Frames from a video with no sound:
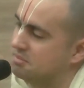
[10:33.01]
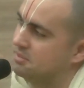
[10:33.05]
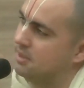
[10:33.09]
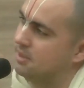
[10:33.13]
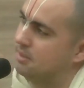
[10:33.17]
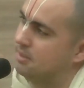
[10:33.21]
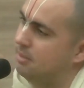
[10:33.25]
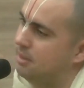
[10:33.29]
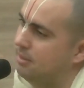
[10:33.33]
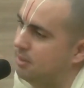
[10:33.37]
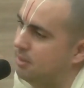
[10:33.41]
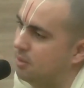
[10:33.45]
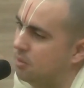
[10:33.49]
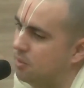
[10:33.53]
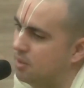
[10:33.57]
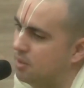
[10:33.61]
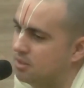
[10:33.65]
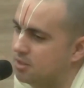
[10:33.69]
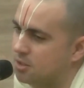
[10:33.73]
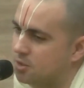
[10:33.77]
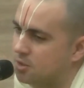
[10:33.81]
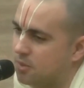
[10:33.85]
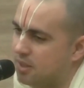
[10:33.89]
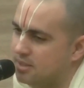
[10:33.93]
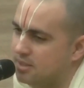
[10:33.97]
maybe once
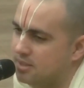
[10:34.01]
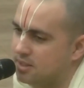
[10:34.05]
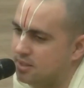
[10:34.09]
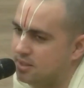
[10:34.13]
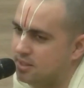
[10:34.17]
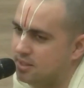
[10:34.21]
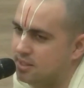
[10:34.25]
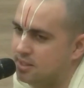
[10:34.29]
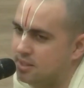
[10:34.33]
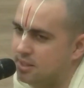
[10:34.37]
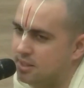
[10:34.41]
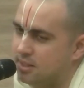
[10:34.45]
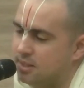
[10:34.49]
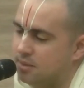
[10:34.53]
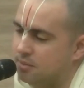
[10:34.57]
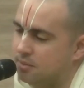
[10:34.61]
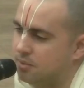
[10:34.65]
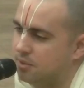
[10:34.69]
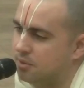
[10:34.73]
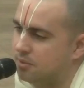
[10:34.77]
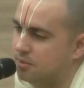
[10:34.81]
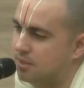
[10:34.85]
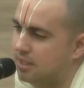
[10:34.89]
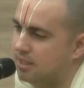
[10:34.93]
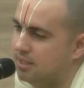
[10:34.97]
or twice a year we
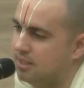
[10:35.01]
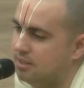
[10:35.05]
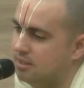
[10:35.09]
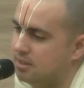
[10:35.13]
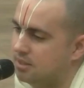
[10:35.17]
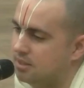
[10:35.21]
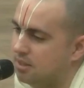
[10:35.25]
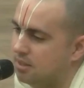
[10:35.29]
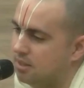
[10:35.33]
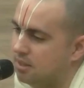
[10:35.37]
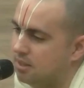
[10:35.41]
write.